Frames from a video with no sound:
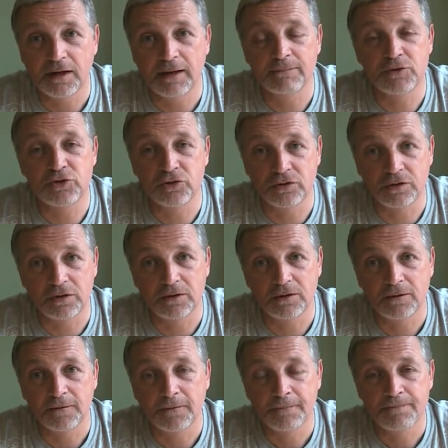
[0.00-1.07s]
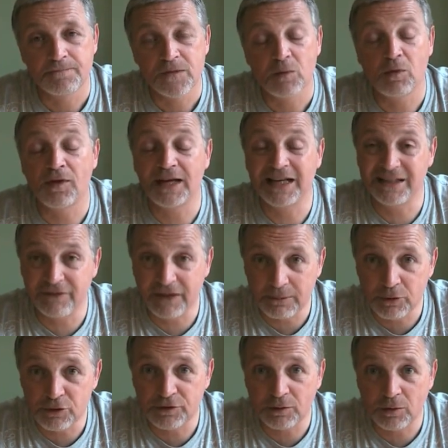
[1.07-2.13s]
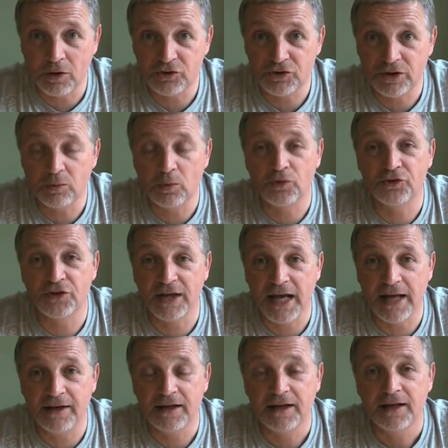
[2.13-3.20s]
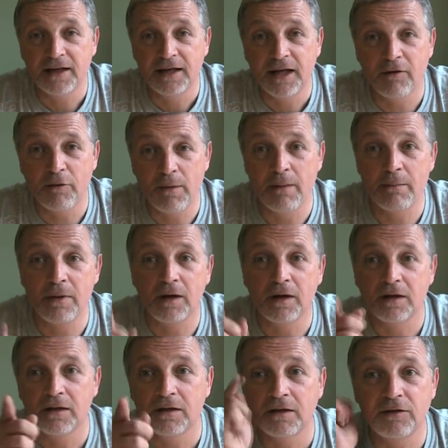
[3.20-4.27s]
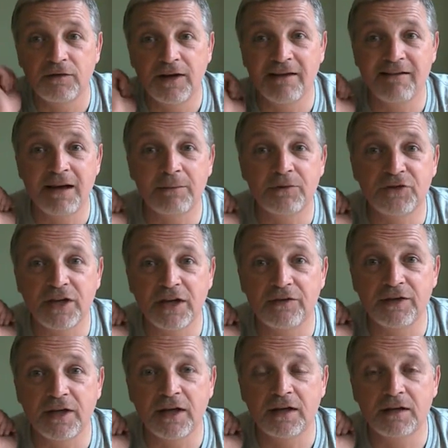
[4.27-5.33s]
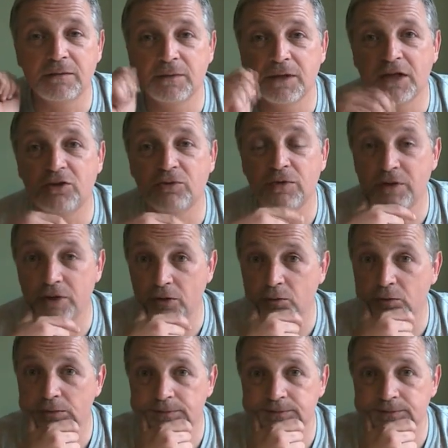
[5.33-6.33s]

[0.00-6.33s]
I'm sure. Well, thank you very much for watching once again, and remember, firearm safety begins with you.